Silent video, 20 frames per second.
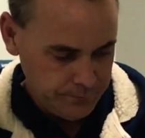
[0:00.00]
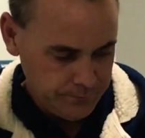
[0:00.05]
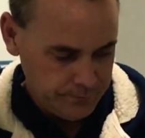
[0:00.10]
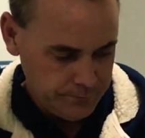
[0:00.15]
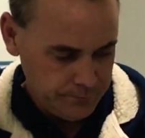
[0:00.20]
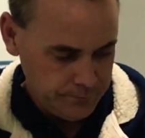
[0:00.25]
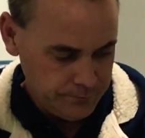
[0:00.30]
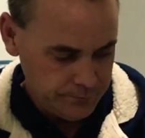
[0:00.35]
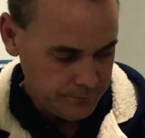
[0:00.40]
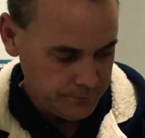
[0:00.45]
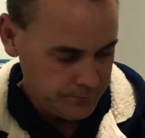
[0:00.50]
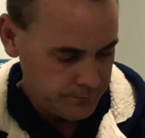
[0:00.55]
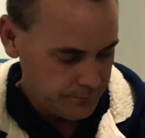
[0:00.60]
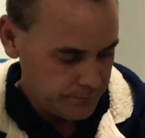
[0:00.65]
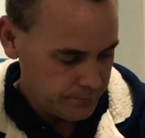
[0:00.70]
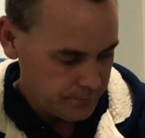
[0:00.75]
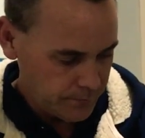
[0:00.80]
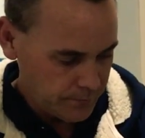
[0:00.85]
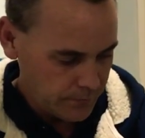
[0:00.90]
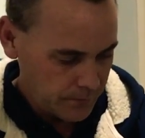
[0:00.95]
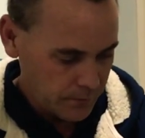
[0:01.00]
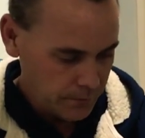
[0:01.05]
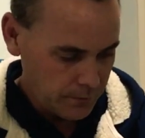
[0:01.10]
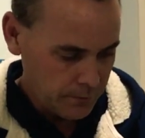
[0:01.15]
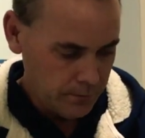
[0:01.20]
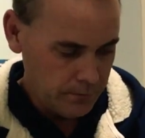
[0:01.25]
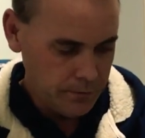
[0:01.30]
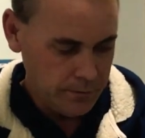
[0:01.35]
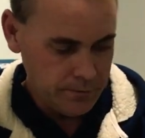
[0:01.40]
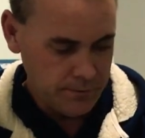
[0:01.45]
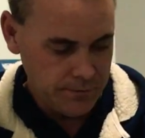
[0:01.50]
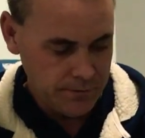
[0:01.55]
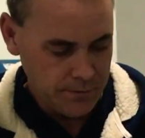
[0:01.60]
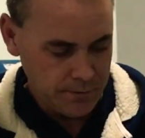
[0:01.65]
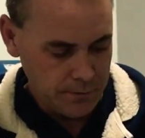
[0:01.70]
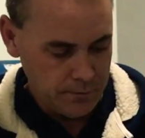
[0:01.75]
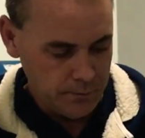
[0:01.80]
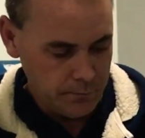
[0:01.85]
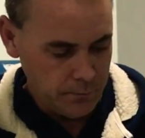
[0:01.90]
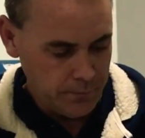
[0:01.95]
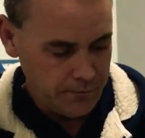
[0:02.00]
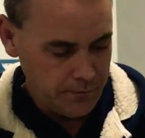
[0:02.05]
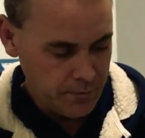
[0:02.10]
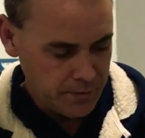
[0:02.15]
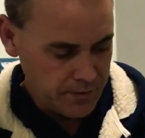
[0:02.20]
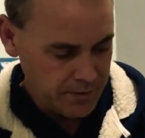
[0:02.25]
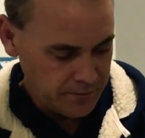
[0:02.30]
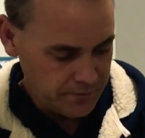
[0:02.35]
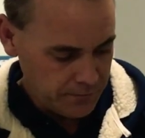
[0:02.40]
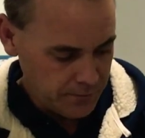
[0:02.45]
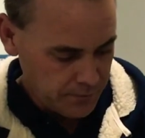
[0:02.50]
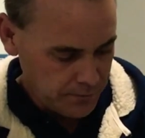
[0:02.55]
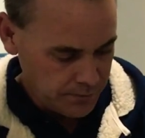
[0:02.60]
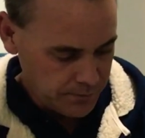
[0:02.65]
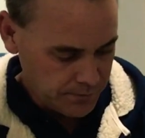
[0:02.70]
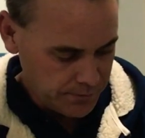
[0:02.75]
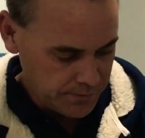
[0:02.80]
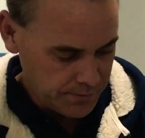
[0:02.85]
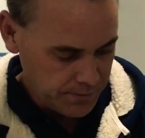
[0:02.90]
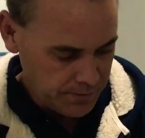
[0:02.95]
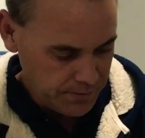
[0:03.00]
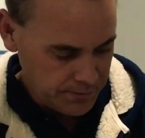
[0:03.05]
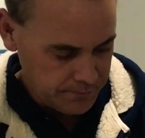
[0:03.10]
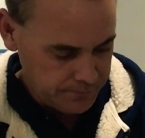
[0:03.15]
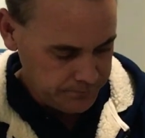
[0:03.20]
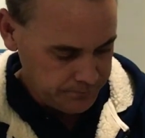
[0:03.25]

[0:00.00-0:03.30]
Alright, so we've got our fuses here.